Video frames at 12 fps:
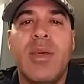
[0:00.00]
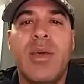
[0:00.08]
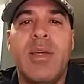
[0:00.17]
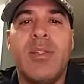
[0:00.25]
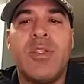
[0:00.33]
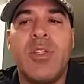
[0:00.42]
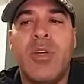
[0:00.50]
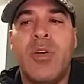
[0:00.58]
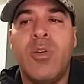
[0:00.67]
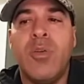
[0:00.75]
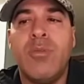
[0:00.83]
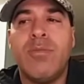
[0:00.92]
And
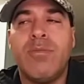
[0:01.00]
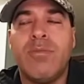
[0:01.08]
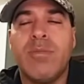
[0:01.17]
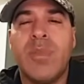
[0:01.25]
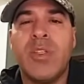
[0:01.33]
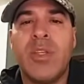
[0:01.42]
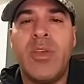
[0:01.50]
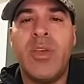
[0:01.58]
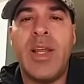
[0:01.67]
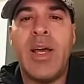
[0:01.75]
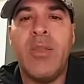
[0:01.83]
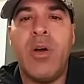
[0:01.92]
so let's say you
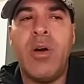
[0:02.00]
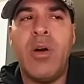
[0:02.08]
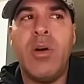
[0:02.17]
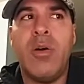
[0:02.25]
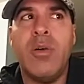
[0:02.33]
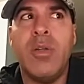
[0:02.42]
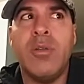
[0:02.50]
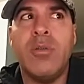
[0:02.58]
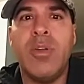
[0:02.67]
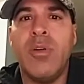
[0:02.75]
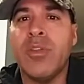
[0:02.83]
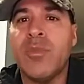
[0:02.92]
get out in the hall and
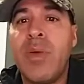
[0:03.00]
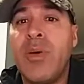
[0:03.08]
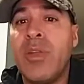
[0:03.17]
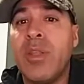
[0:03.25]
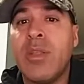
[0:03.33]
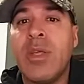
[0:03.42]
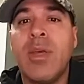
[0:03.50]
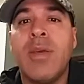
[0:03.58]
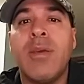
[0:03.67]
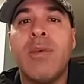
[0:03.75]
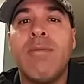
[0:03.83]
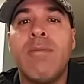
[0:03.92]
you don't smell
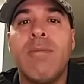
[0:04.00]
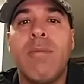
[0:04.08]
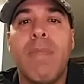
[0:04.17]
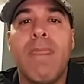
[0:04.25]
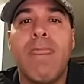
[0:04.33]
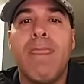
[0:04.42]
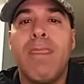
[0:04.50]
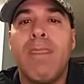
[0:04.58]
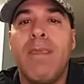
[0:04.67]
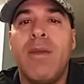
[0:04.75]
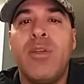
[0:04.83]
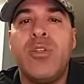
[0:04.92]
anything.
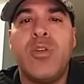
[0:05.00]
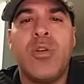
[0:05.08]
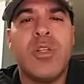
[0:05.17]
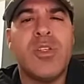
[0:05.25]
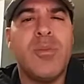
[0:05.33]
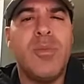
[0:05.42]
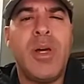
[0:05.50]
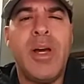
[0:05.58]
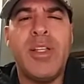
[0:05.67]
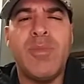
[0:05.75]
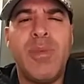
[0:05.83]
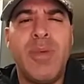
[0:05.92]
You turn on some
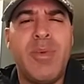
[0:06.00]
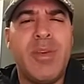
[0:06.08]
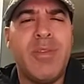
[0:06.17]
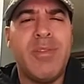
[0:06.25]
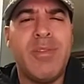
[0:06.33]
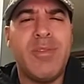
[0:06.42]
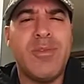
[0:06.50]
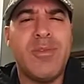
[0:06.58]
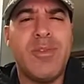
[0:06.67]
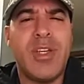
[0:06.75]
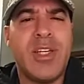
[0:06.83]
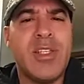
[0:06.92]
lights. Maybe you're
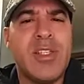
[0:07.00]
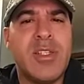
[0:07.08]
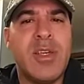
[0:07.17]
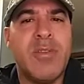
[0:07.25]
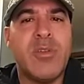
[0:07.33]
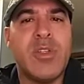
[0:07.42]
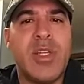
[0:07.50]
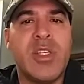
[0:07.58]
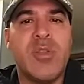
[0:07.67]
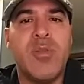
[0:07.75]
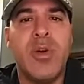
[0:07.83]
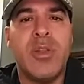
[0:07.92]
checking to see if there's any
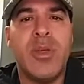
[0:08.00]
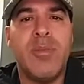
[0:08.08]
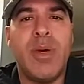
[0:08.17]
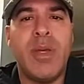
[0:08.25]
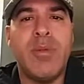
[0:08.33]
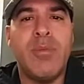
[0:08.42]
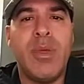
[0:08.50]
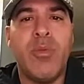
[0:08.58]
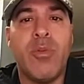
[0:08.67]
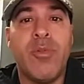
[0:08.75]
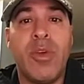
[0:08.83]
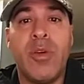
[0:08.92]
smoke that might be
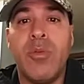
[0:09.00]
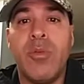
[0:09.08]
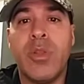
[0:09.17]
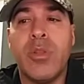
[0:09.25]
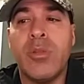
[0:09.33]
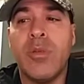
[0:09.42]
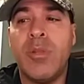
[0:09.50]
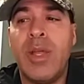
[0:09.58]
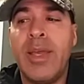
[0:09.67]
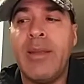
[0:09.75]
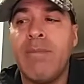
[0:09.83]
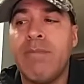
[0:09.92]
revealed with some
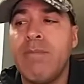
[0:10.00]
light.